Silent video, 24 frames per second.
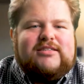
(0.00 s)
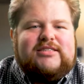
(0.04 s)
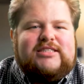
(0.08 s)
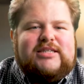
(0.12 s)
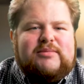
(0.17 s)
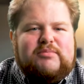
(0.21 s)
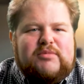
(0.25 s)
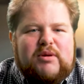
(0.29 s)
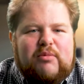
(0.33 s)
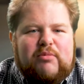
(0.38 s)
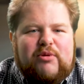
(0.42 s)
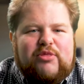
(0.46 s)

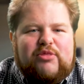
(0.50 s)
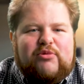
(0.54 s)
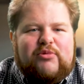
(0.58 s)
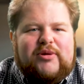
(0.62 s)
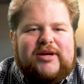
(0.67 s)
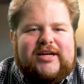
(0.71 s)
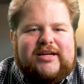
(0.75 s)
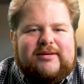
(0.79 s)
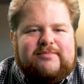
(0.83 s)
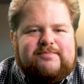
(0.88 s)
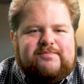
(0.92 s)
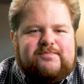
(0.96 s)
Tip number
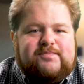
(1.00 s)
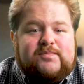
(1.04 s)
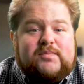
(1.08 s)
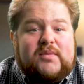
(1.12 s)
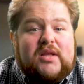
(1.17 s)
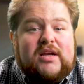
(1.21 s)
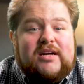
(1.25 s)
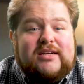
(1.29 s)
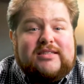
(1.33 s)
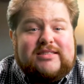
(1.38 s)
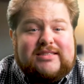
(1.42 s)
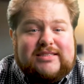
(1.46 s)
three,
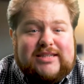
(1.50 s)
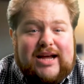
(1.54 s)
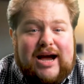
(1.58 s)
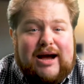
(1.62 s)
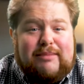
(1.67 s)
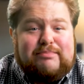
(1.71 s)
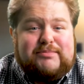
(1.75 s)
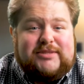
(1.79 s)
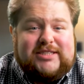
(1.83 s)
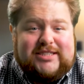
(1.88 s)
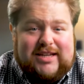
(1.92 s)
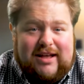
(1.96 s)

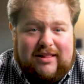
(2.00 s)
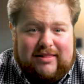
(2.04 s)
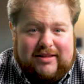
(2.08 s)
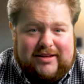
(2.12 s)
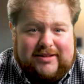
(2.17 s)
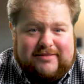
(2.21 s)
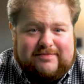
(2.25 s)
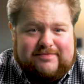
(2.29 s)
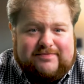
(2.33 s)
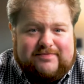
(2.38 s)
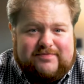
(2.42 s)
stop selling.